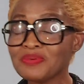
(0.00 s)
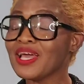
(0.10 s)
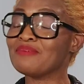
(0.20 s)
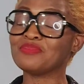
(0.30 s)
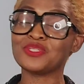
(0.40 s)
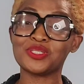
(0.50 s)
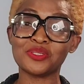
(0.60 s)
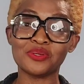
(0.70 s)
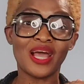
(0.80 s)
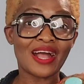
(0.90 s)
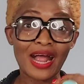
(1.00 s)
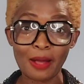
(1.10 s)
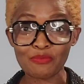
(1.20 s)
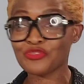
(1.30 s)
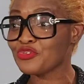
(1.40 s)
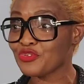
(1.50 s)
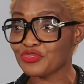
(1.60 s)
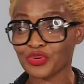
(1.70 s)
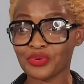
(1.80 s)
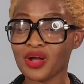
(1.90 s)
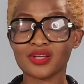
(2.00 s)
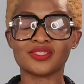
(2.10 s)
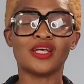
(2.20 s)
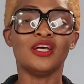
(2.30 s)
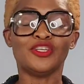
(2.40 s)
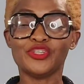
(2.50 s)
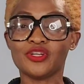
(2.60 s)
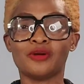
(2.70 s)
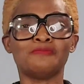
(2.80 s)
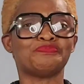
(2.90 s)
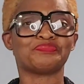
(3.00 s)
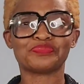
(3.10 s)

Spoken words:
be able to come through for us. You know,